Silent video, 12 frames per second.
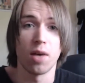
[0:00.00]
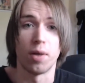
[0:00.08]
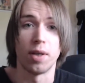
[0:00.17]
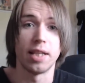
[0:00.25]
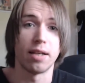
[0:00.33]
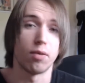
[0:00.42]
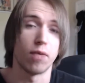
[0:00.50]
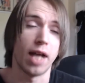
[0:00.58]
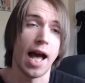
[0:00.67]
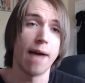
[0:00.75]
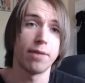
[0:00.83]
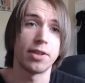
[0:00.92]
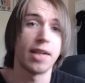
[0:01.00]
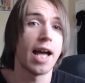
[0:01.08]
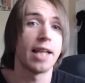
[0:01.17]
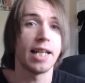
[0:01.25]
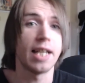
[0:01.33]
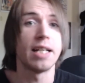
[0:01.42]
when they when after
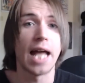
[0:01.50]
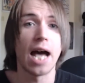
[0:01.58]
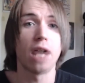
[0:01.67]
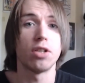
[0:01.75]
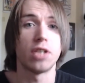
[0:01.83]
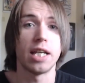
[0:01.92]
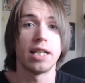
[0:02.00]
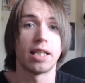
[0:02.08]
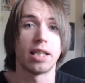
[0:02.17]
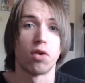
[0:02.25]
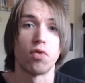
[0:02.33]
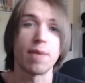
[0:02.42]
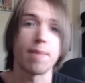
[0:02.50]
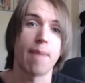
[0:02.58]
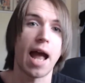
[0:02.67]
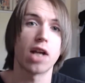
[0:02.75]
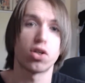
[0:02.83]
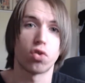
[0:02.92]
that they announced saying that they're
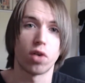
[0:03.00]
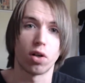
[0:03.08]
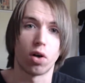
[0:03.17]
remastering